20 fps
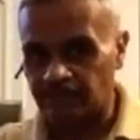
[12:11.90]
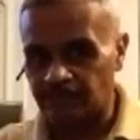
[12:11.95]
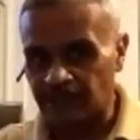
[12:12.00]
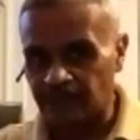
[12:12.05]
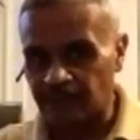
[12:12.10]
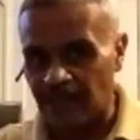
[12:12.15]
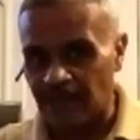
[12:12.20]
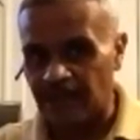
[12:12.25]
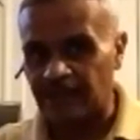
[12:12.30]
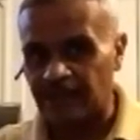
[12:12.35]

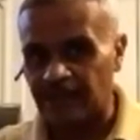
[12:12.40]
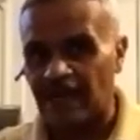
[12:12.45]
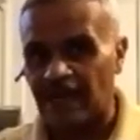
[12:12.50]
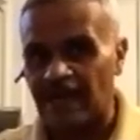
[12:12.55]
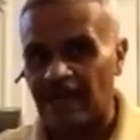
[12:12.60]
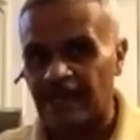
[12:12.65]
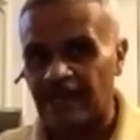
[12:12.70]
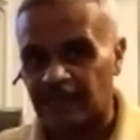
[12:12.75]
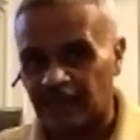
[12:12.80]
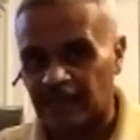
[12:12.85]
and
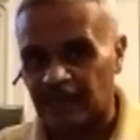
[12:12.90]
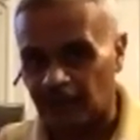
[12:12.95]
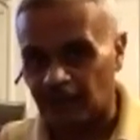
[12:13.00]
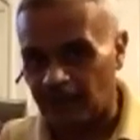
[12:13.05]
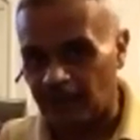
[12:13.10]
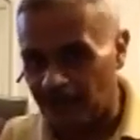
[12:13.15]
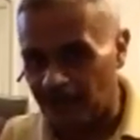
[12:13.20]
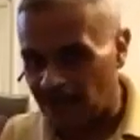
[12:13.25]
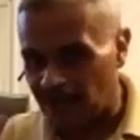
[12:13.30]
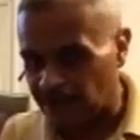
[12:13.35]
it's
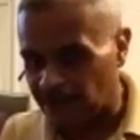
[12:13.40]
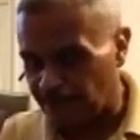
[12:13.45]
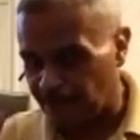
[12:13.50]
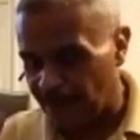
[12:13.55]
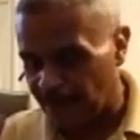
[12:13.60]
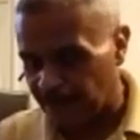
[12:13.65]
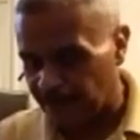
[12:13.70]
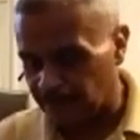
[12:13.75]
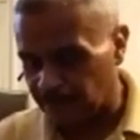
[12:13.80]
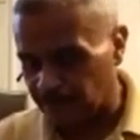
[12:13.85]
gonna bounce
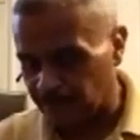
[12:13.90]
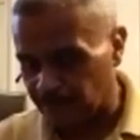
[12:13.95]
back.